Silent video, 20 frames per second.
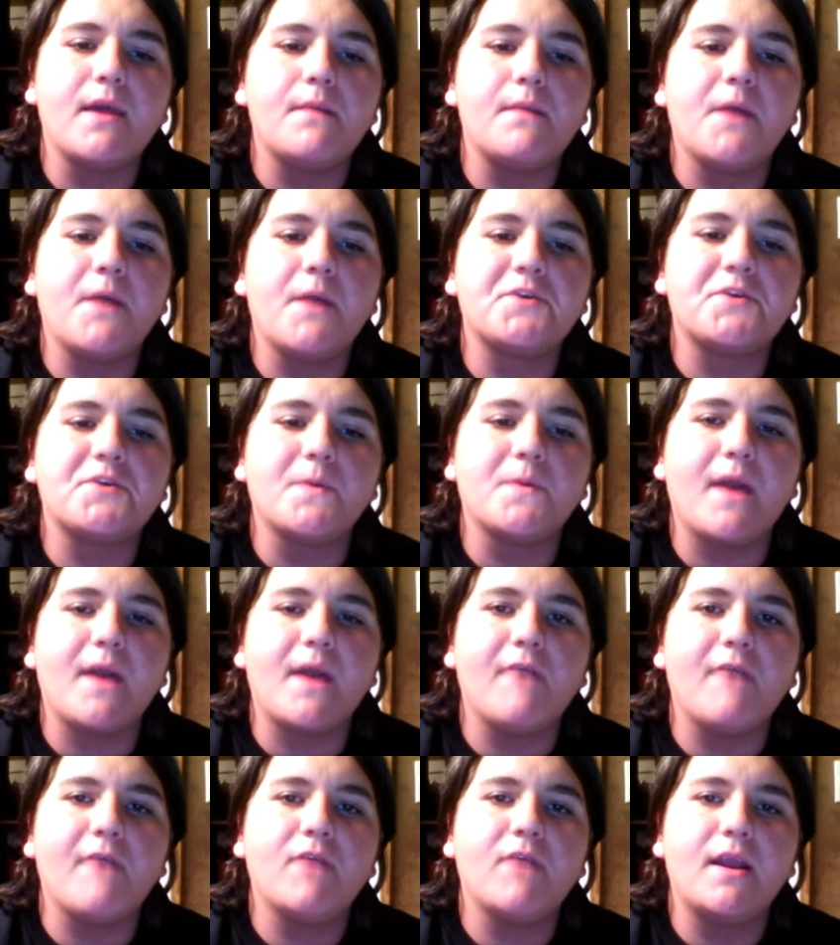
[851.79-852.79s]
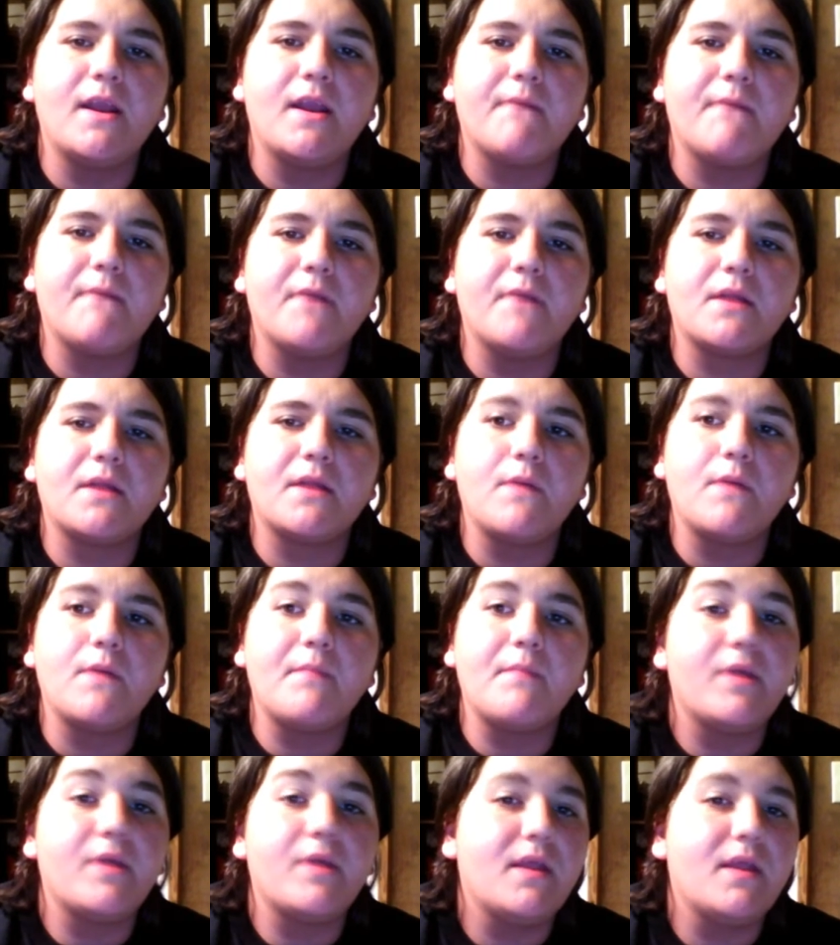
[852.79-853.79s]
I'm not sure what I have lined up for next week,
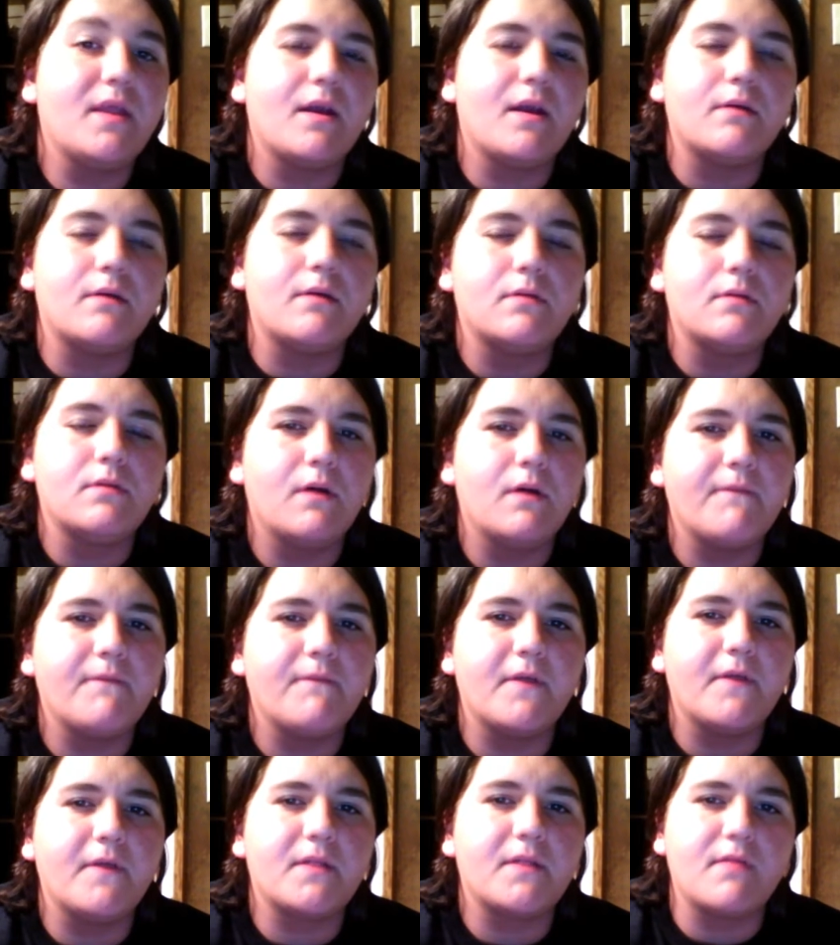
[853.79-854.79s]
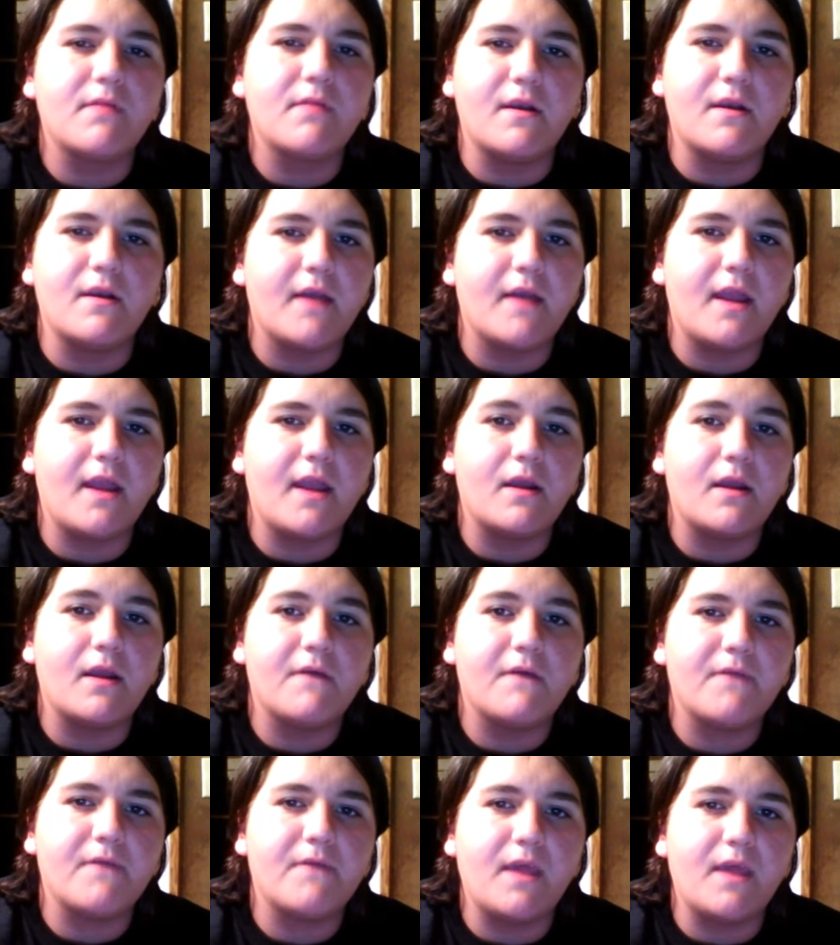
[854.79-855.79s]
but, you know, hopefully this was entertaining
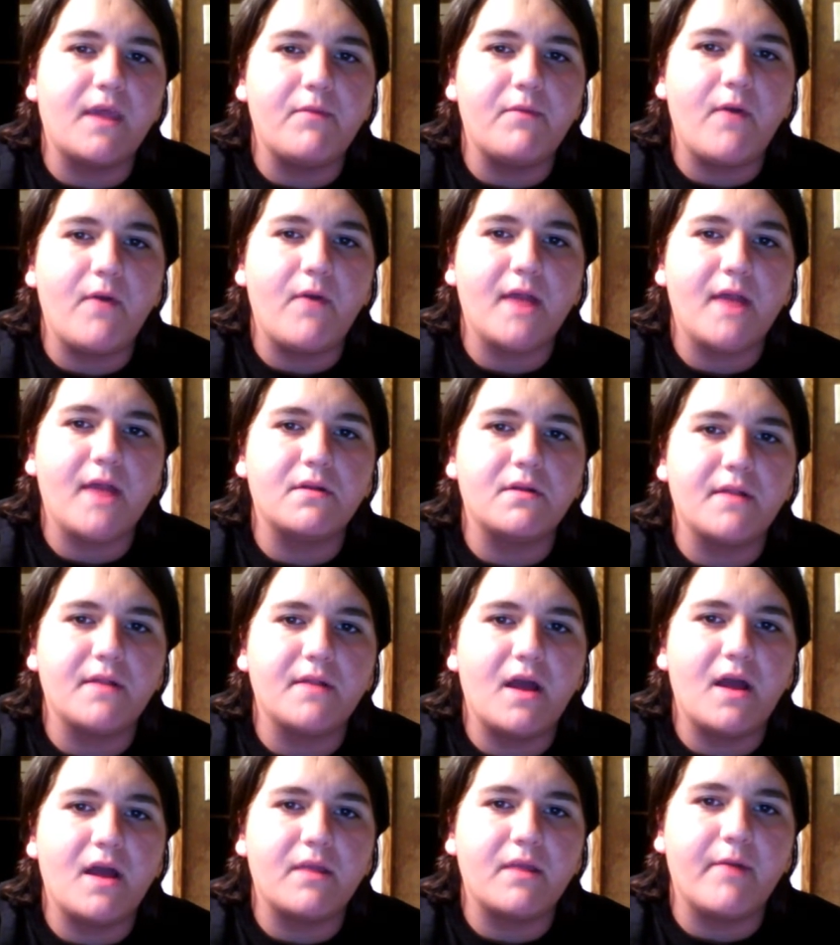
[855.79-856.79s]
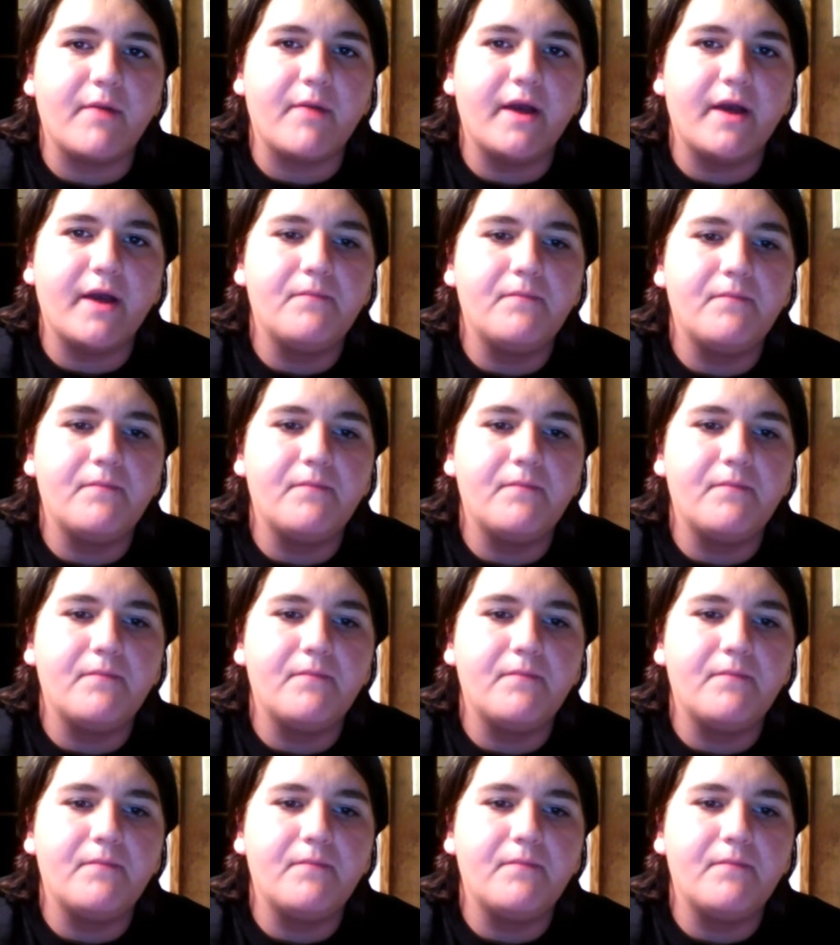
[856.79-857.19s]
enough to keep you assholes occupied.